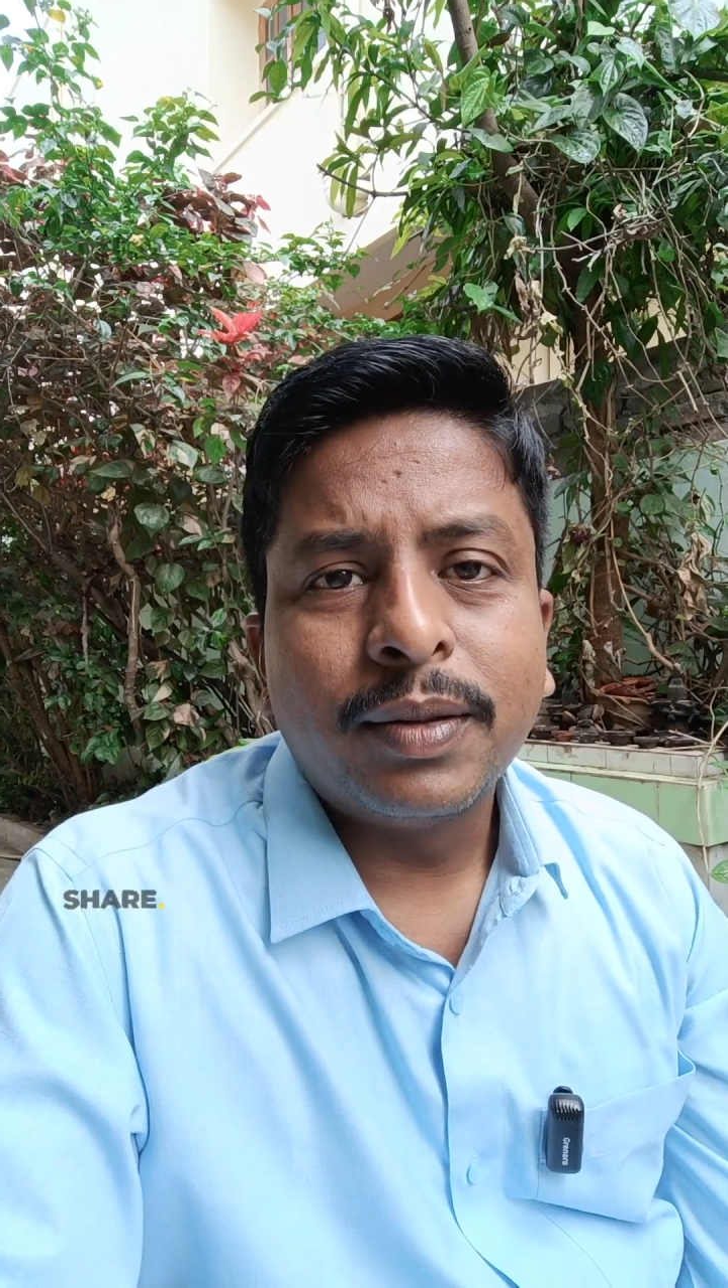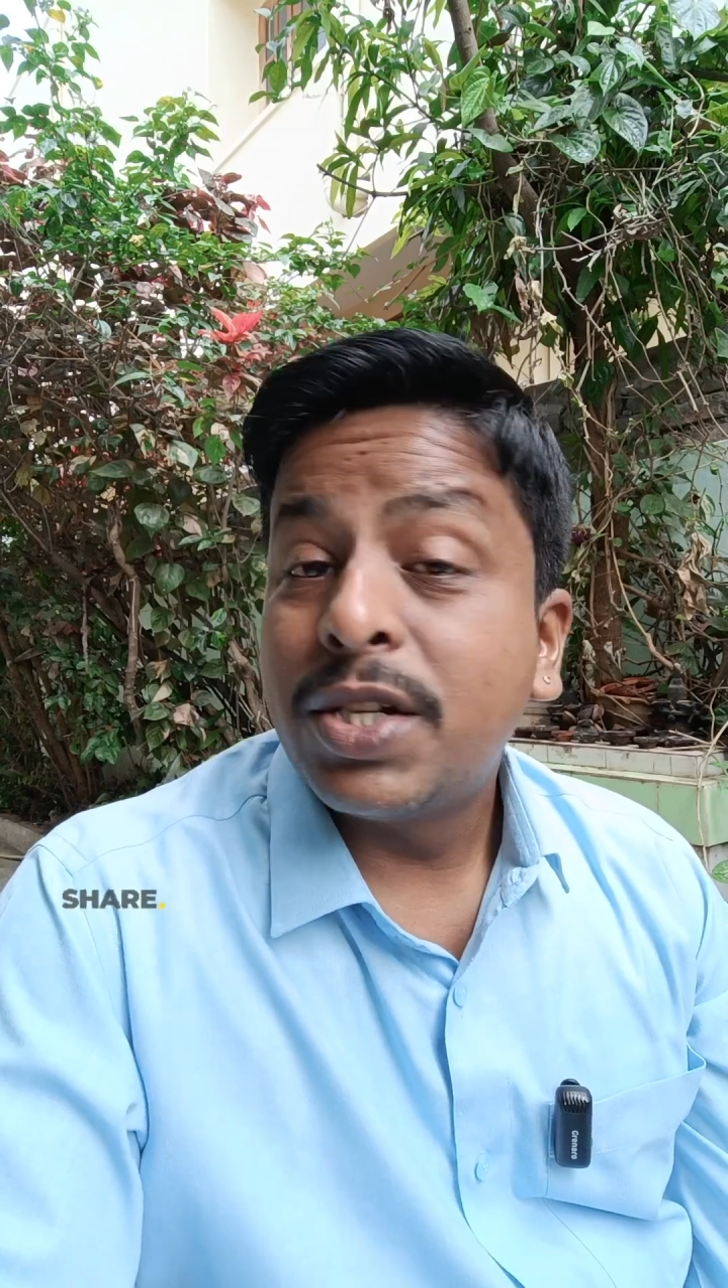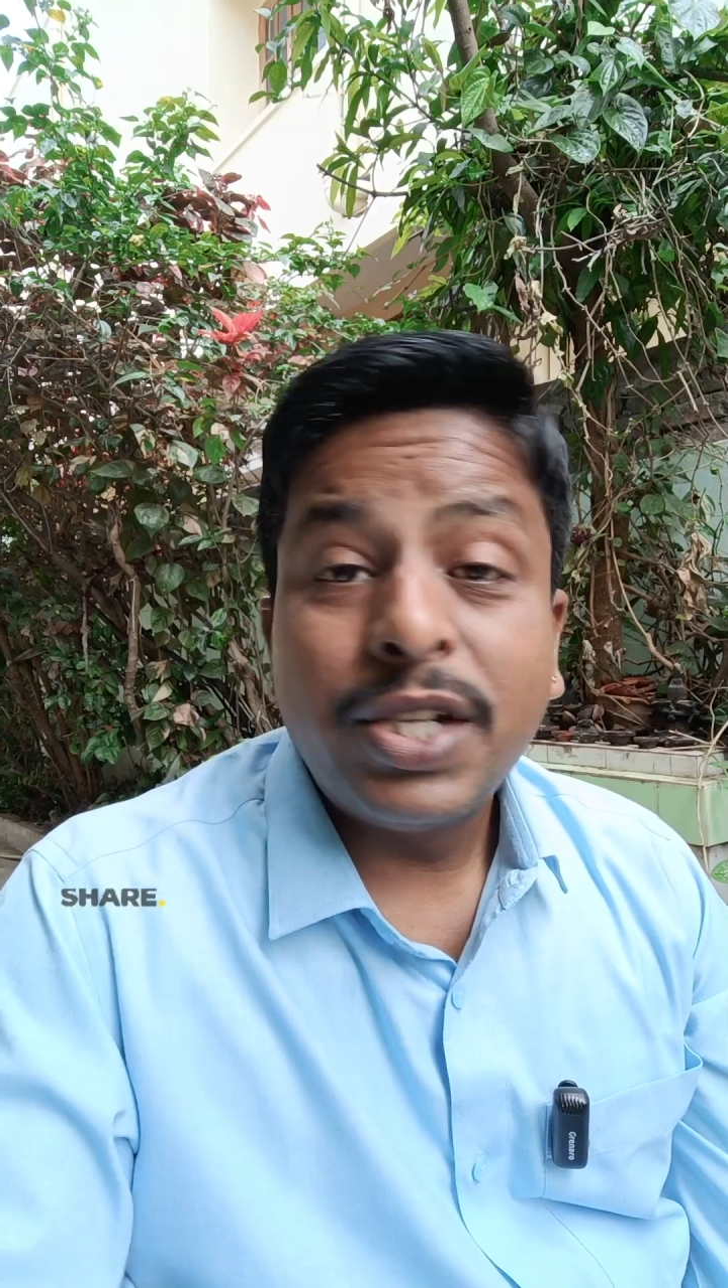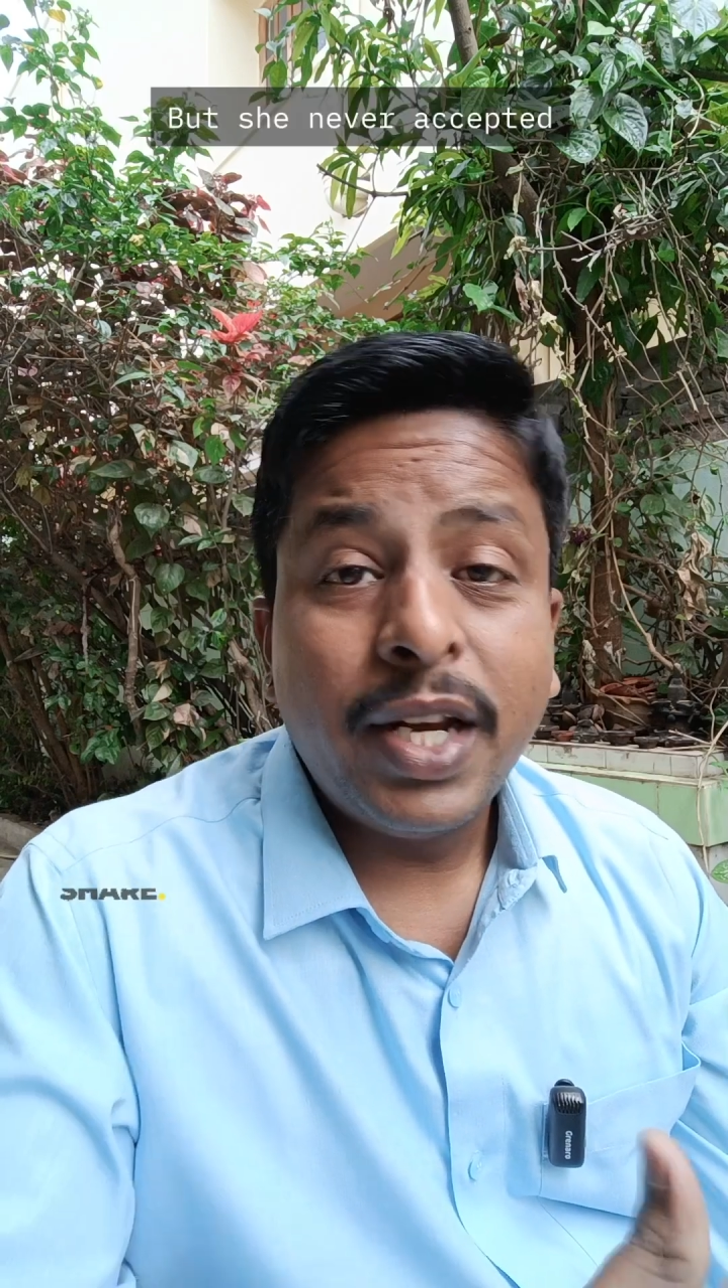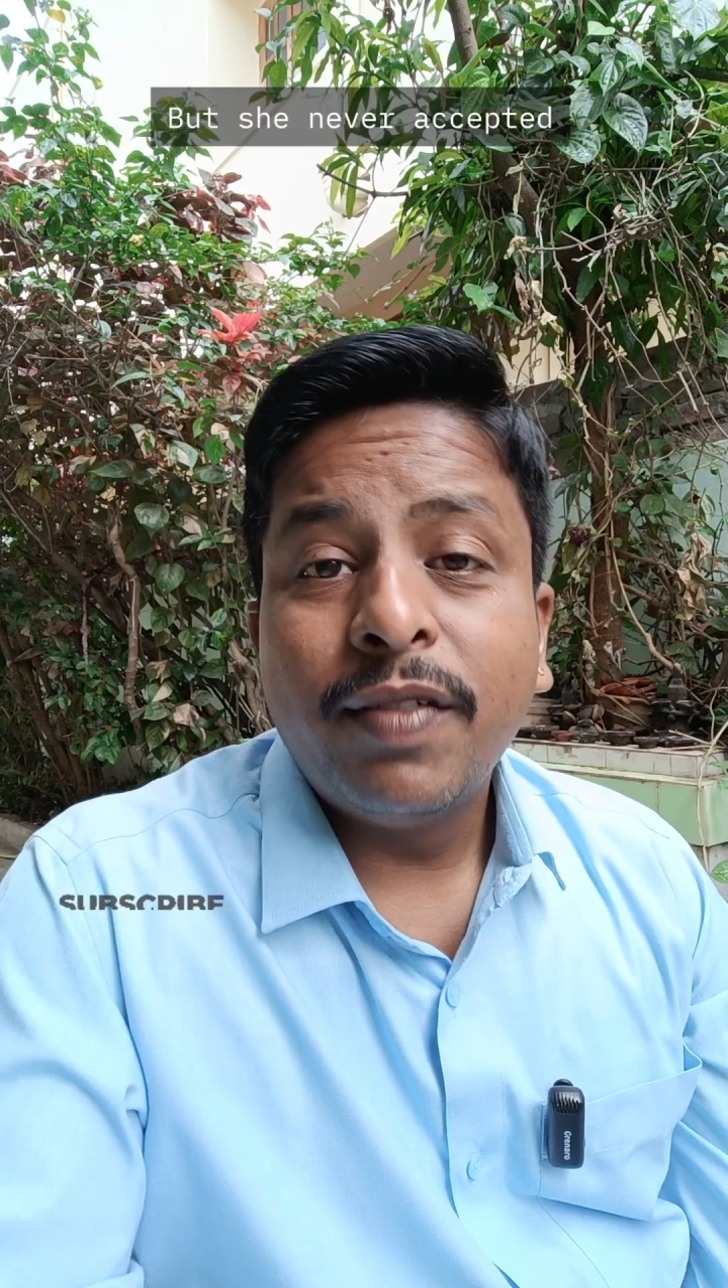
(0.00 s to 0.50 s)

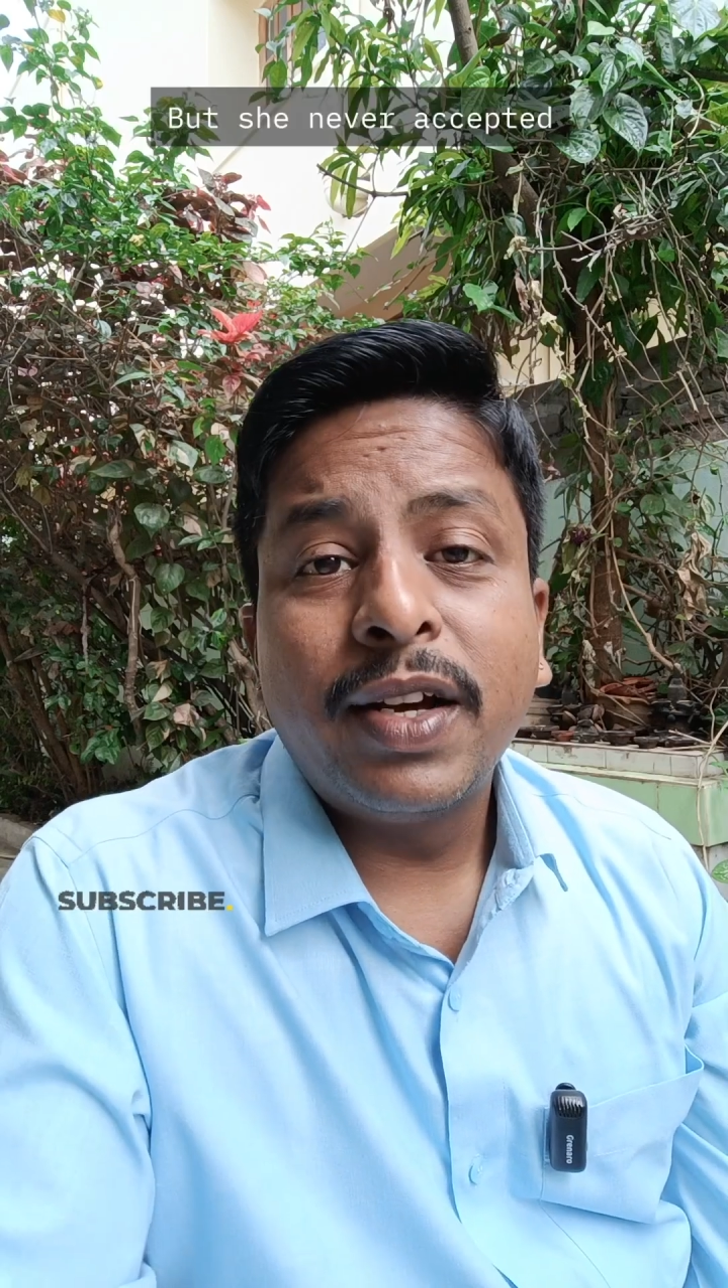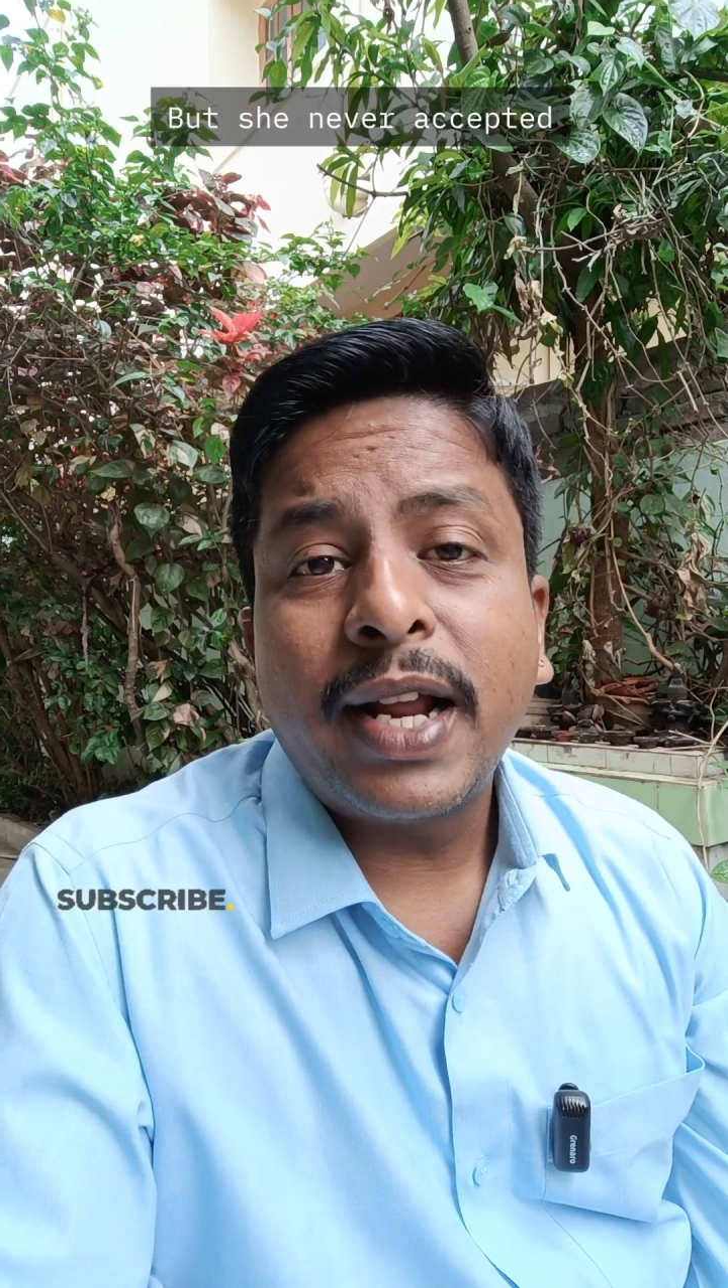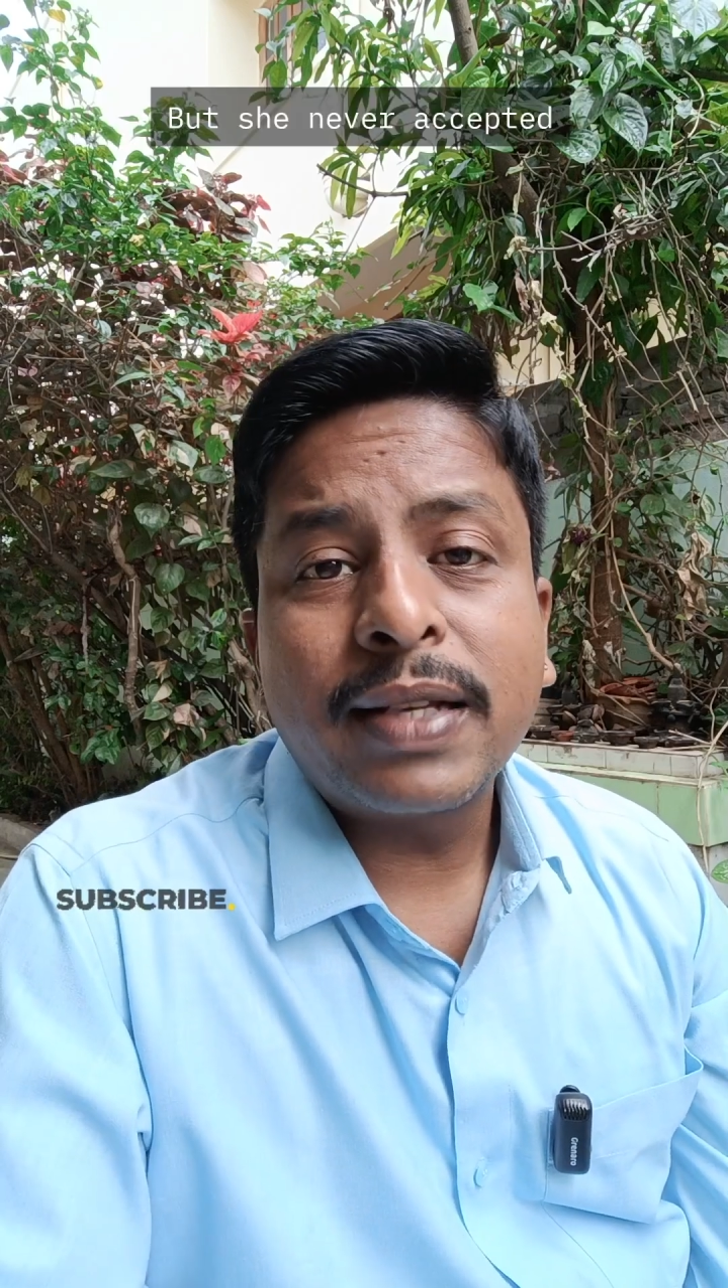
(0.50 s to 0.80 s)
but she never